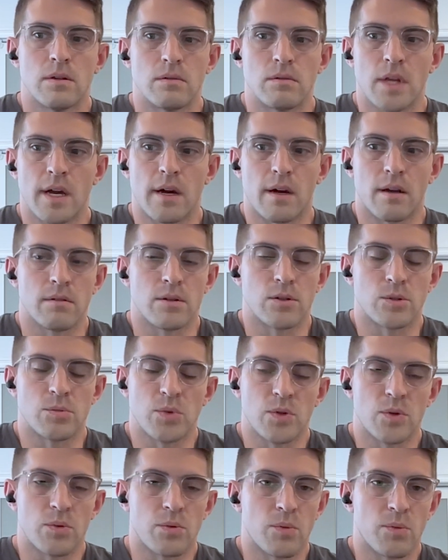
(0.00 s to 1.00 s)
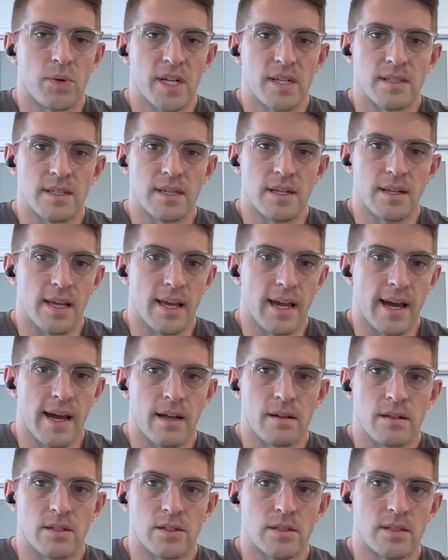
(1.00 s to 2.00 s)
yeah, there's more than one way to skin a
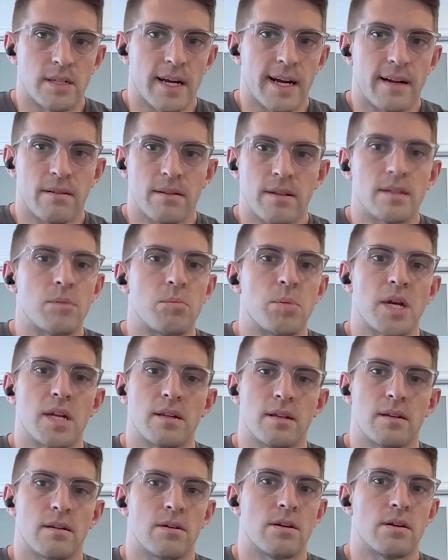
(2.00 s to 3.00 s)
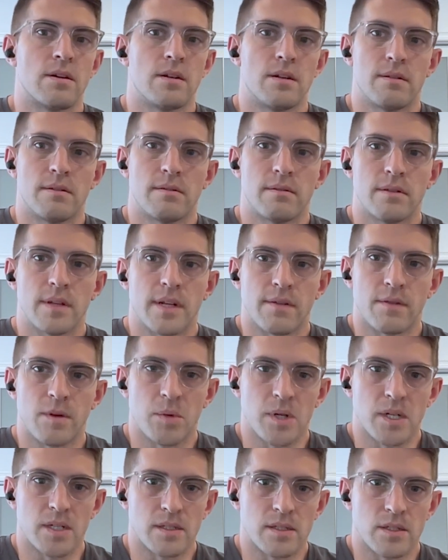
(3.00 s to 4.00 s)
cat. It's entirely dependent on
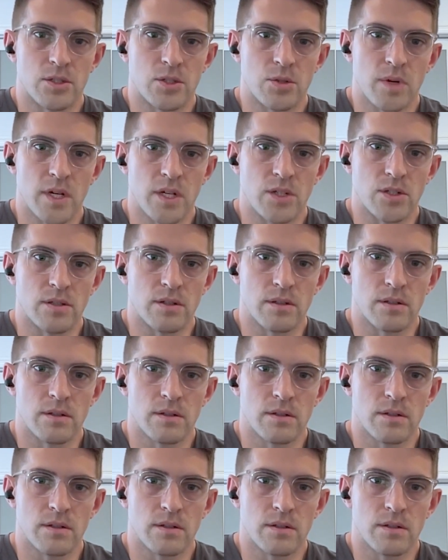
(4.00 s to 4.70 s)
everybody's situation.